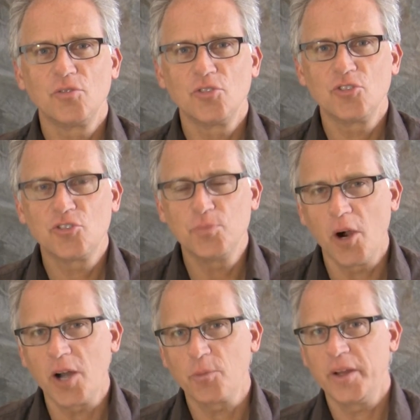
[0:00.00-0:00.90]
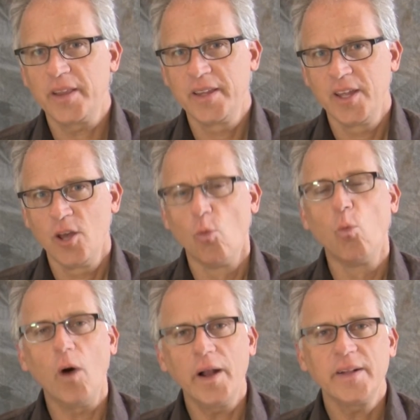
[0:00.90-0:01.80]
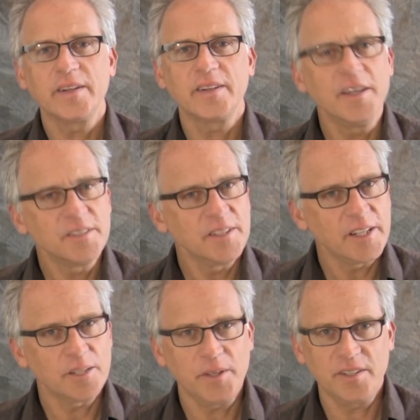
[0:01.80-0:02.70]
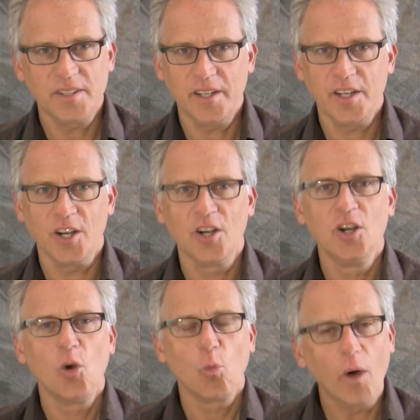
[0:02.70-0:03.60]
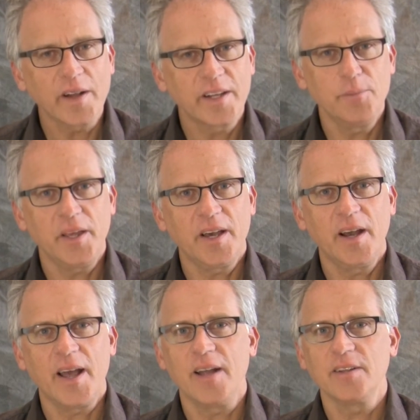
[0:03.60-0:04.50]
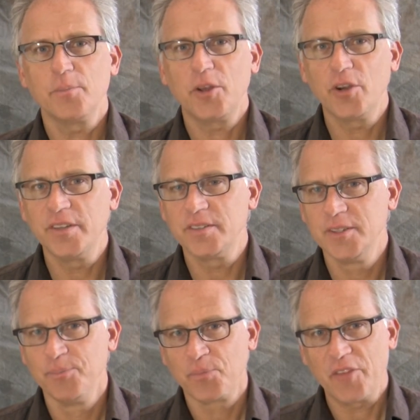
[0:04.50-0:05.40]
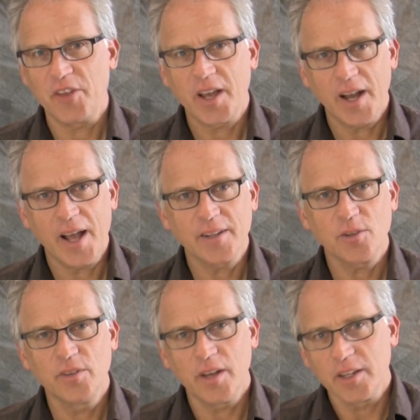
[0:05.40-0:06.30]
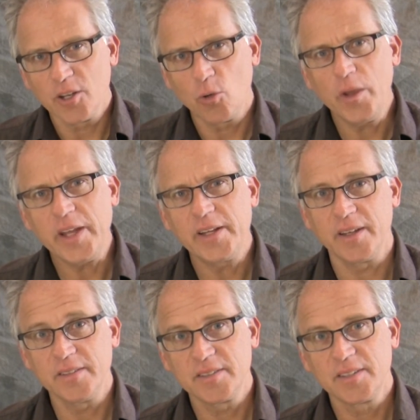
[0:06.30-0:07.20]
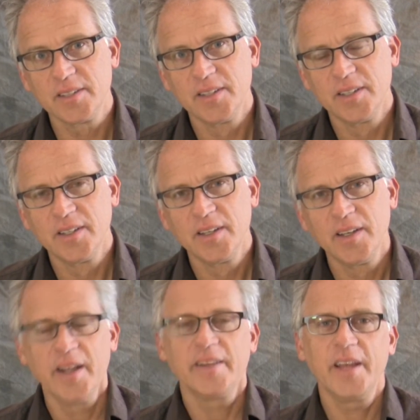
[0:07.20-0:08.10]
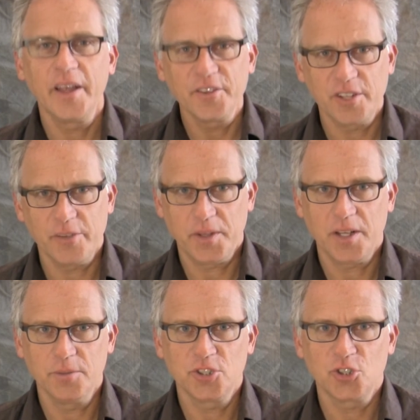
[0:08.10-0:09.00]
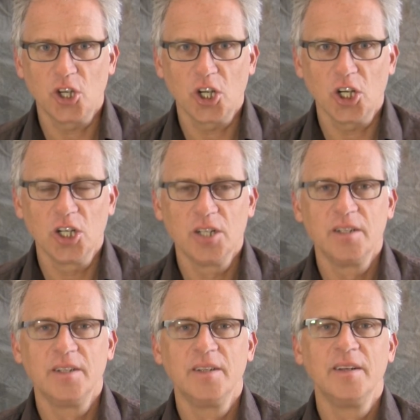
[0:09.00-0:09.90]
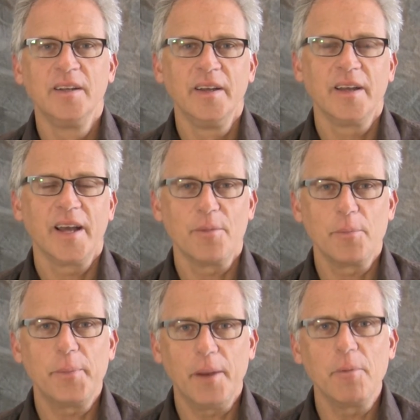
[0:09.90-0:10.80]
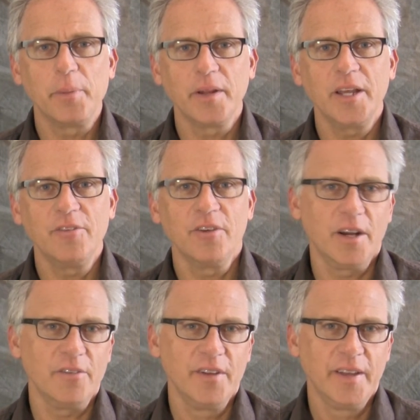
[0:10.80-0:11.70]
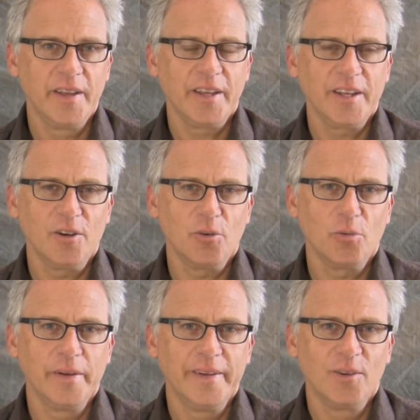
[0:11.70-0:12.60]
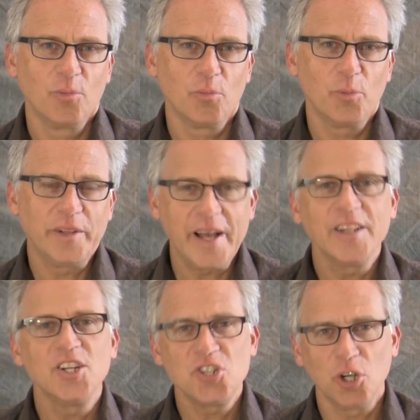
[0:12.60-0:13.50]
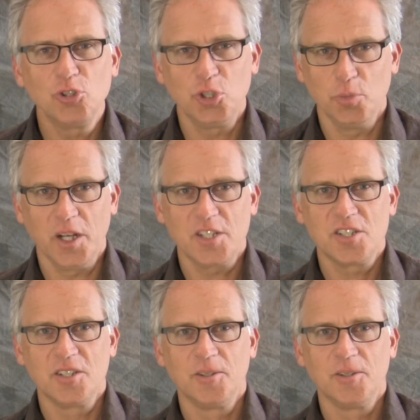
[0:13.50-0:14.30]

smart with what doesn't need to be seen here, what can be cut out. Because if you cut out a little weakness, the other stuff becomes stronger. And I'm, I'm a believer of, you know, we tend to show too much.